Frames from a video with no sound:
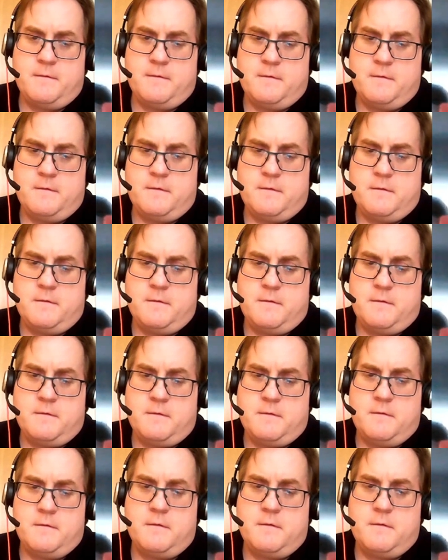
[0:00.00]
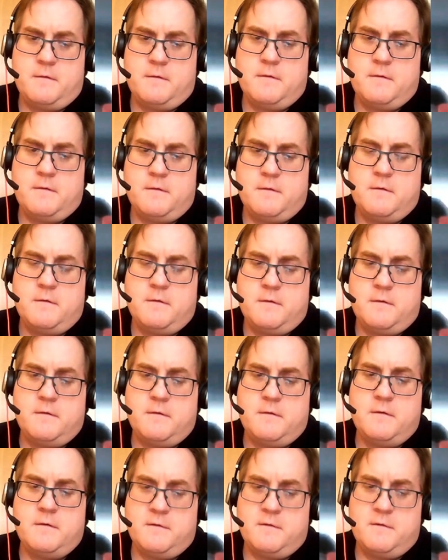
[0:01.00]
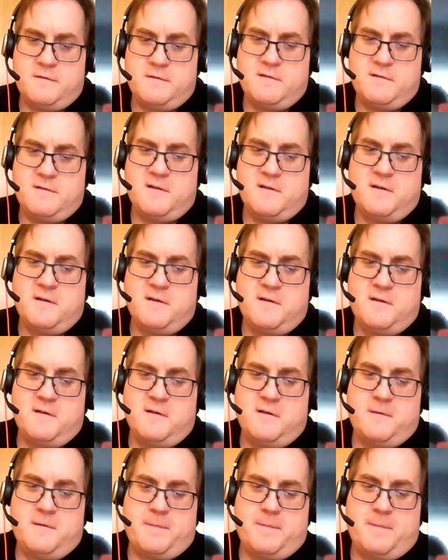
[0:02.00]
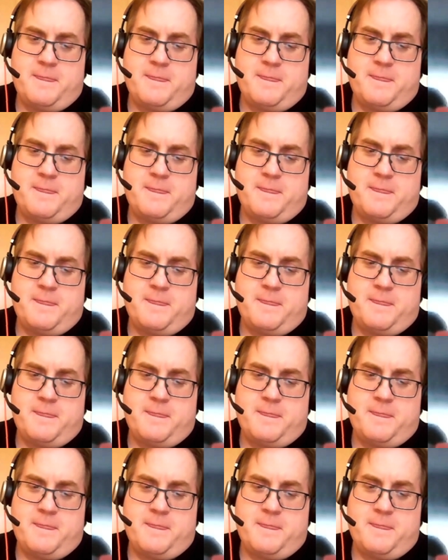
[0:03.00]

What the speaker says: No words are spoken by the person on screen.